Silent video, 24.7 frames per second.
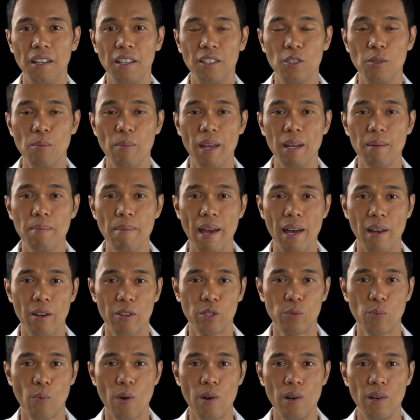To make
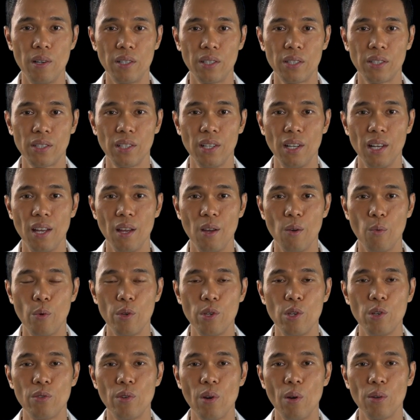matters worse,
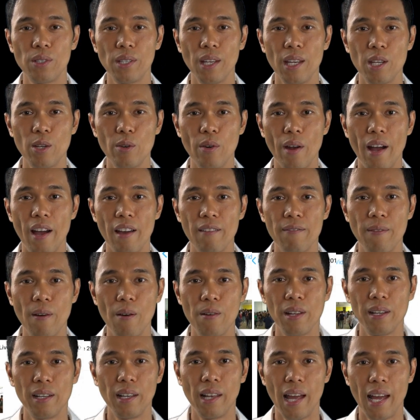when you rotate your
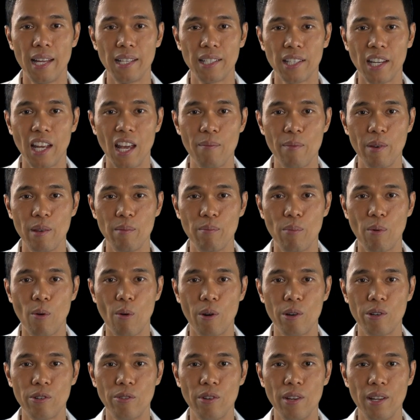iPhone in landscape and
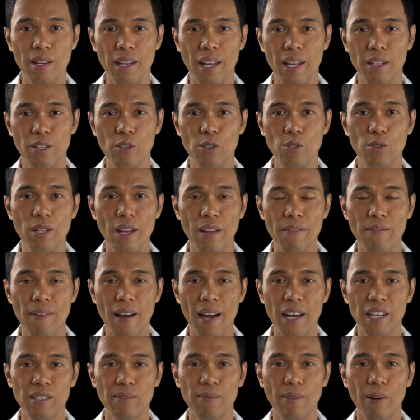portrait and you do that
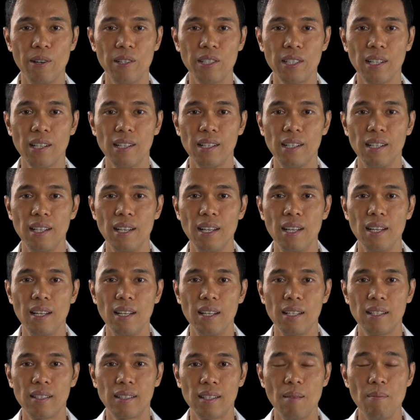vice versa,
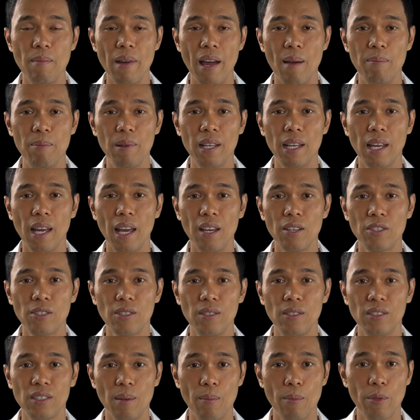some
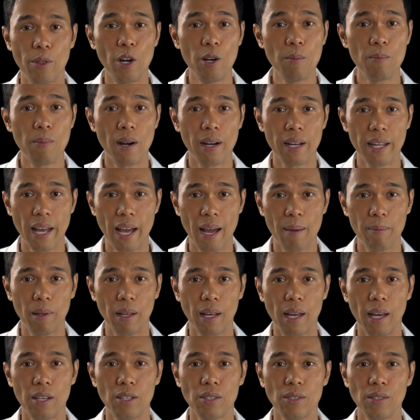applications, some third-party
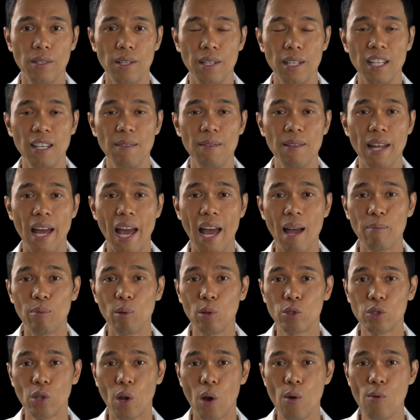application, and even
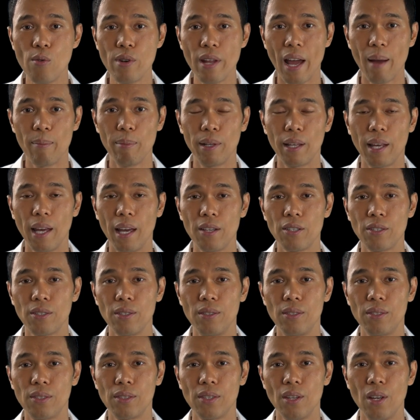Apple's own
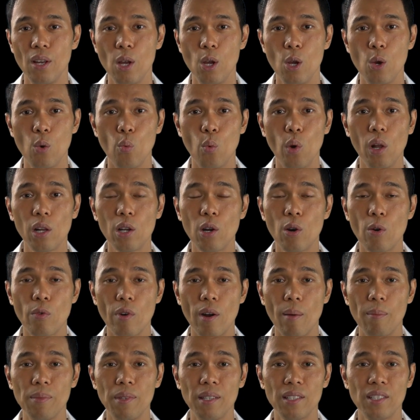applications will
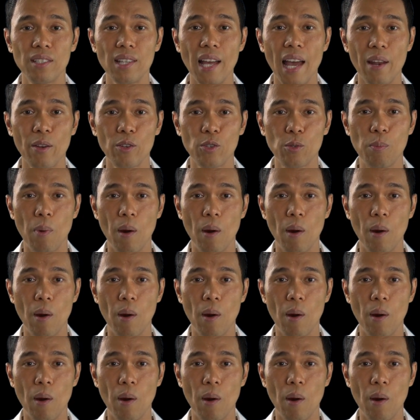corrupt the status